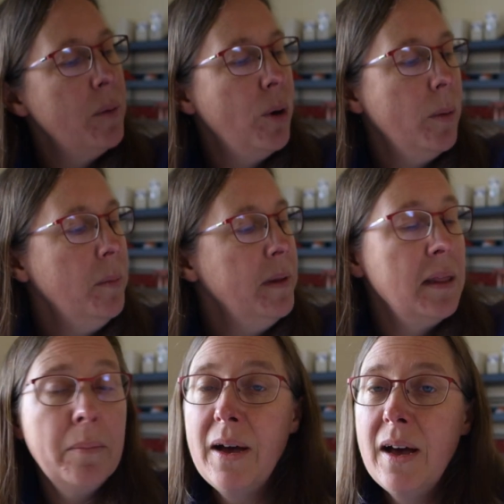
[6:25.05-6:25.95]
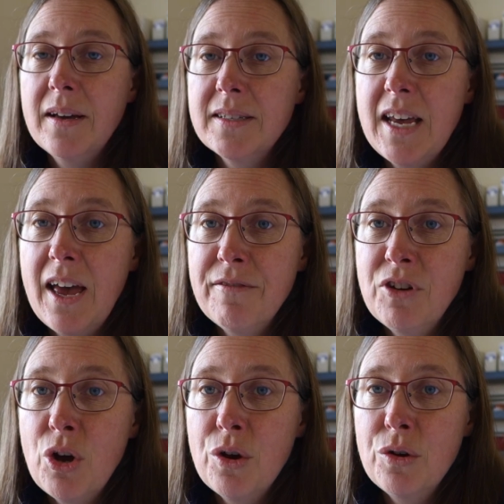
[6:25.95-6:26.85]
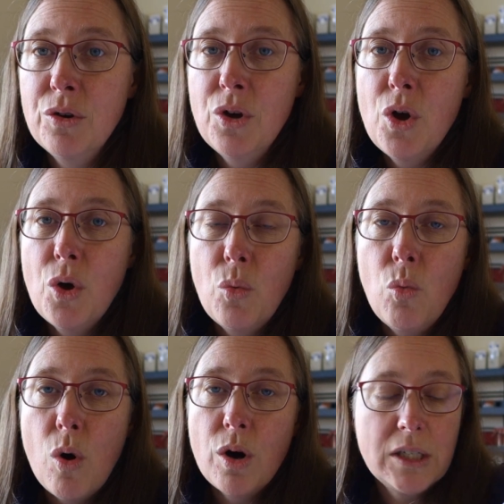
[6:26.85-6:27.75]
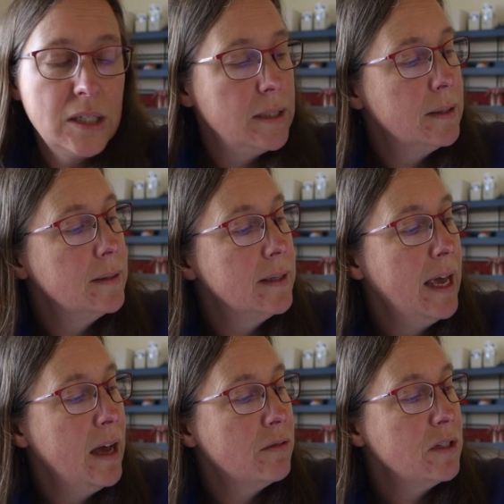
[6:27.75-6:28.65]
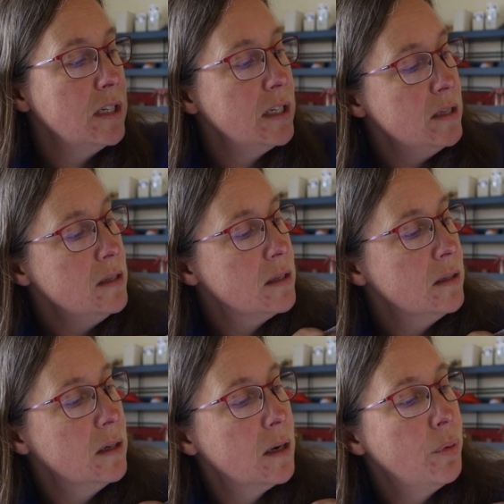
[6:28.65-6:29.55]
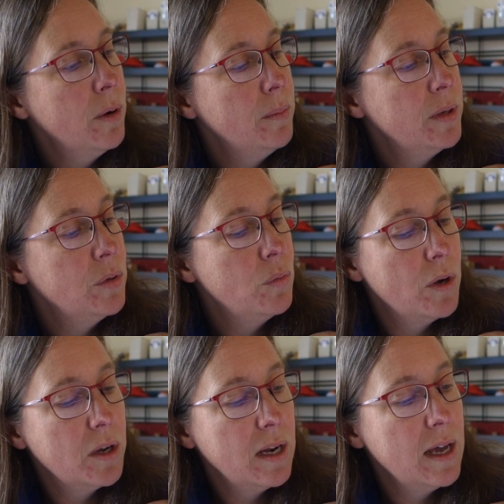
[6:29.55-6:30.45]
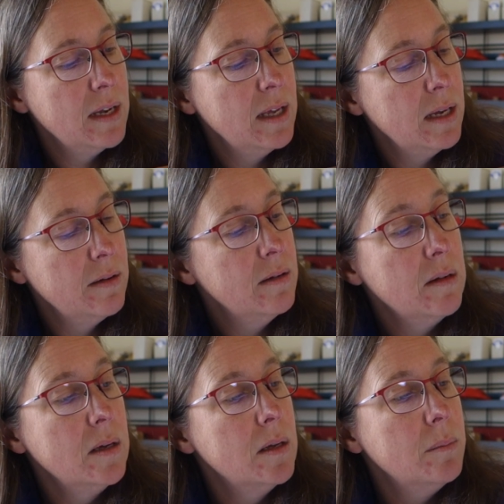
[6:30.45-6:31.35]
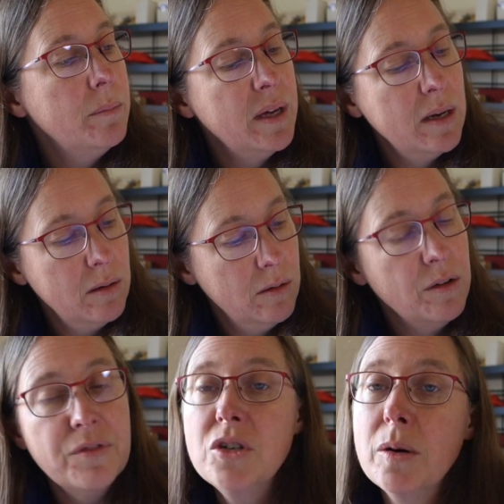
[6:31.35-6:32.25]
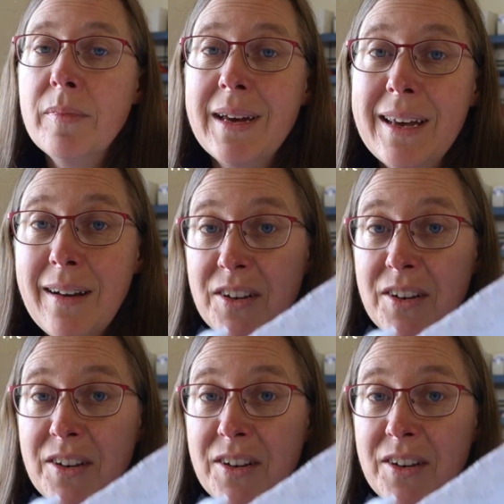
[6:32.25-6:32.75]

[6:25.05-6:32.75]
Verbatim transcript: probably in the past have known what count it is, and I probably could work it out again, but off the top of my head I